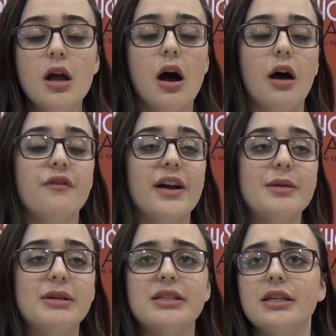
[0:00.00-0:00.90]
Uh,
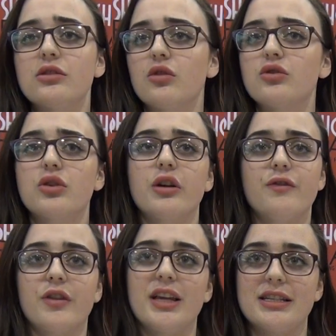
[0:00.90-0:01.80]
vitamin C is also good
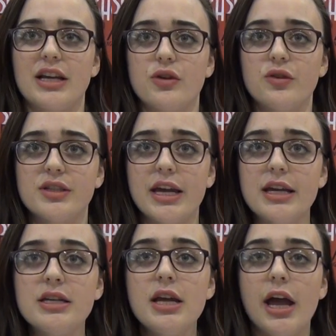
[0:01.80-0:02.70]
for things like your
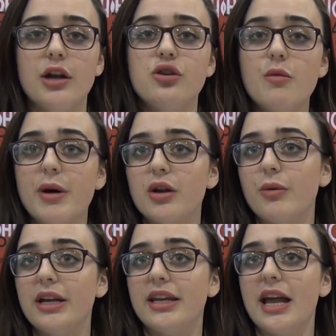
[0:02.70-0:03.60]
skin and no better
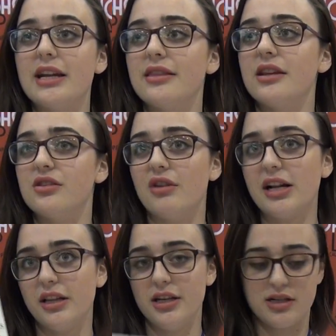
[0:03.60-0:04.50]
way to get it than
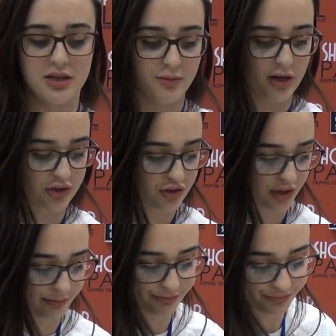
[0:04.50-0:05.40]
directly into the bloodstream.